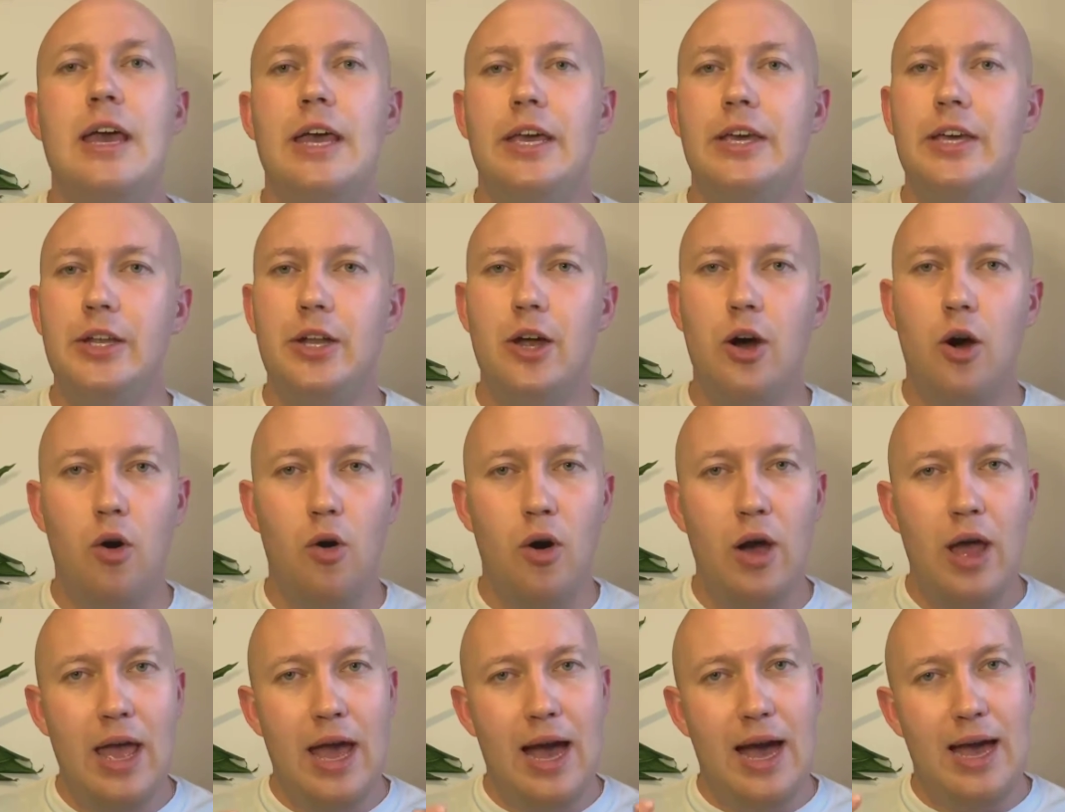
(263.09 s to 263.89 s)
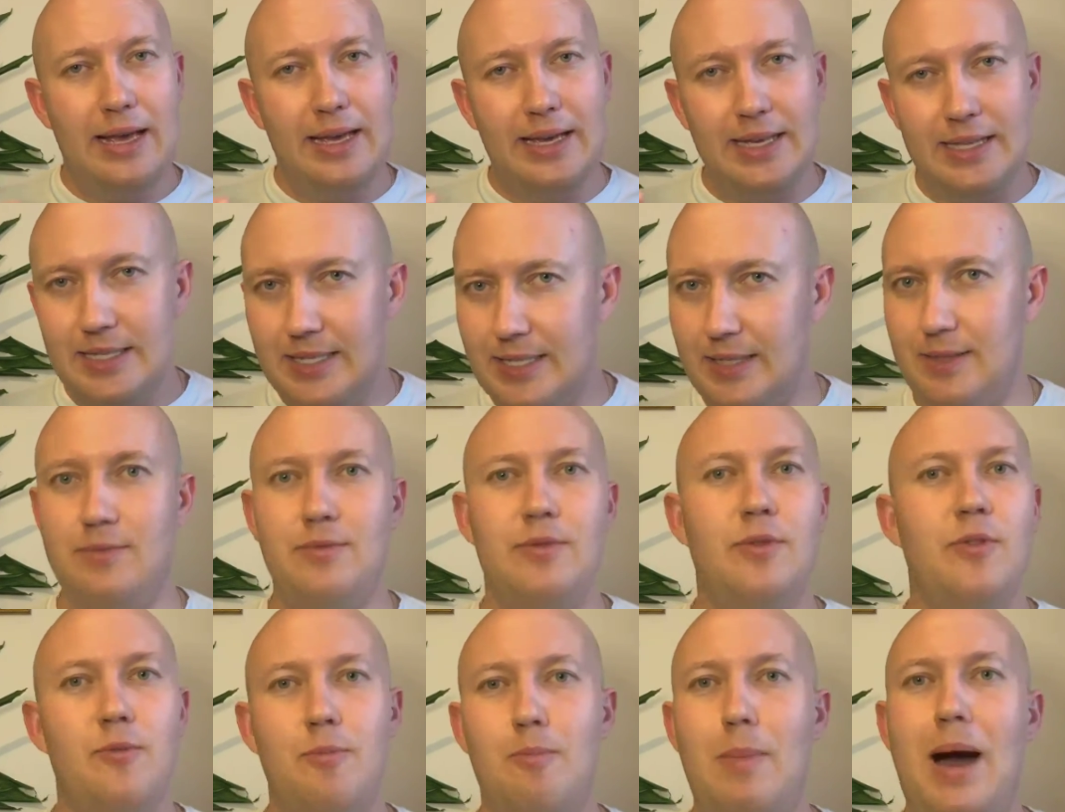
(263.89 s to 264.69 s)
He's
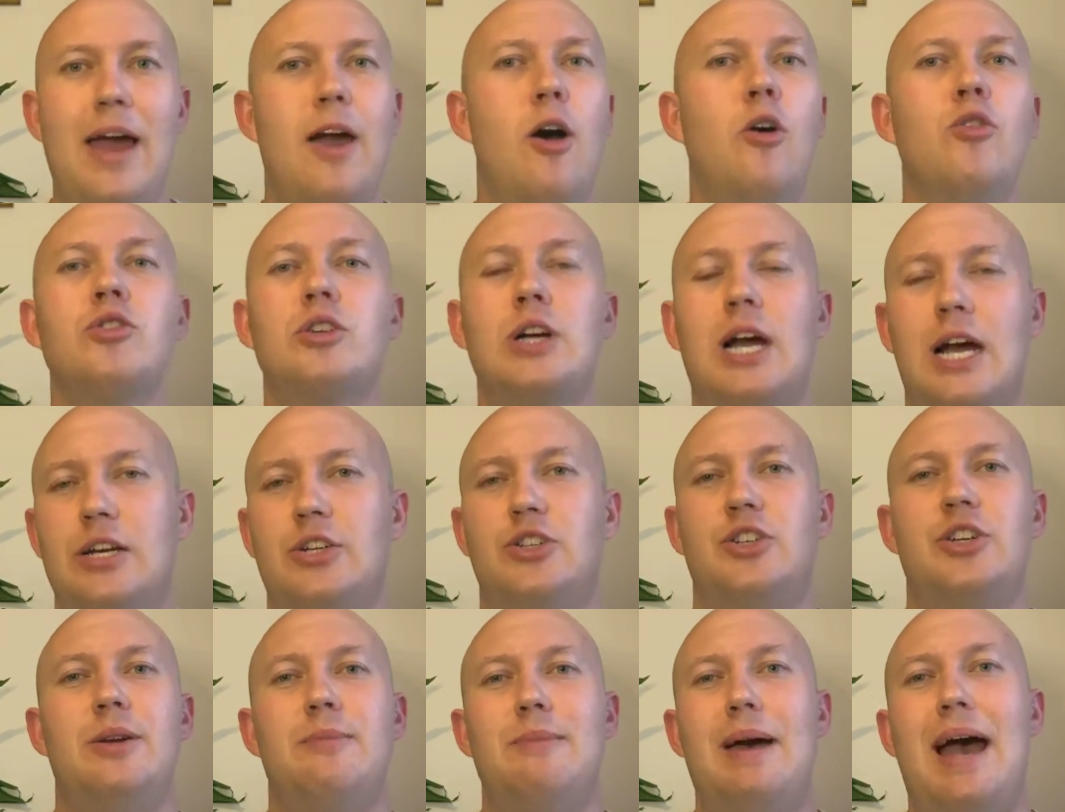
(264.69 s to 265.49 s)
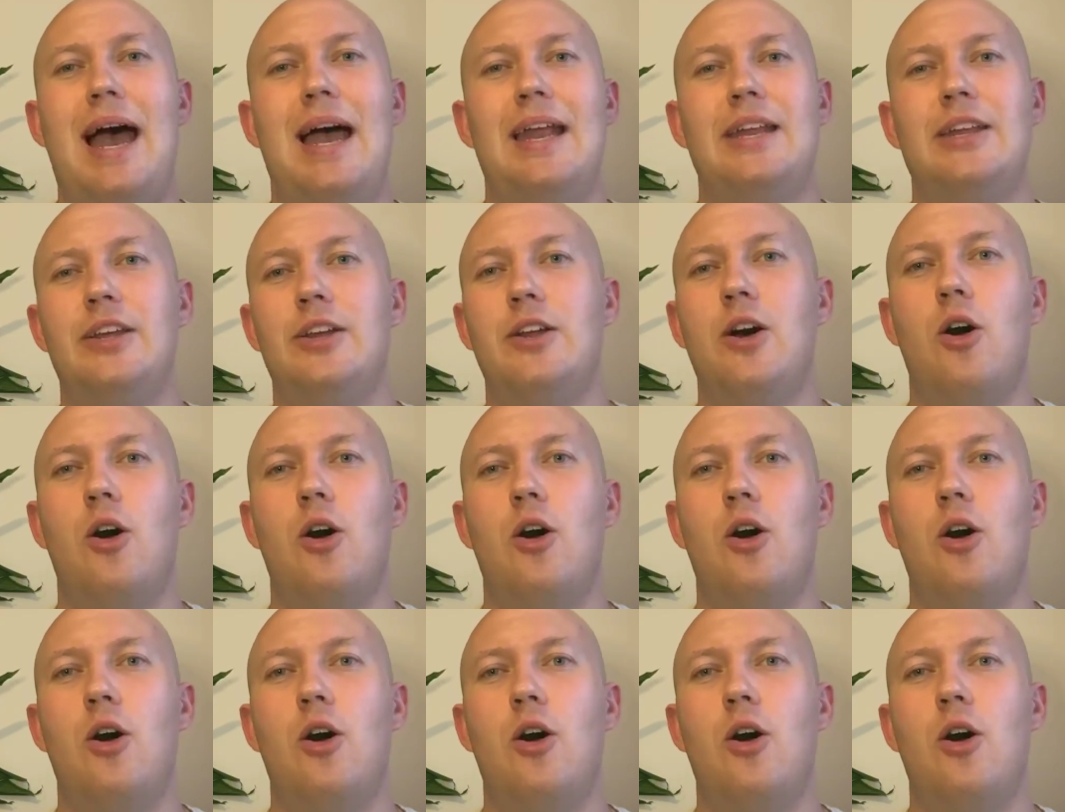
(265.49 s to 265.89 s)
my own countryman.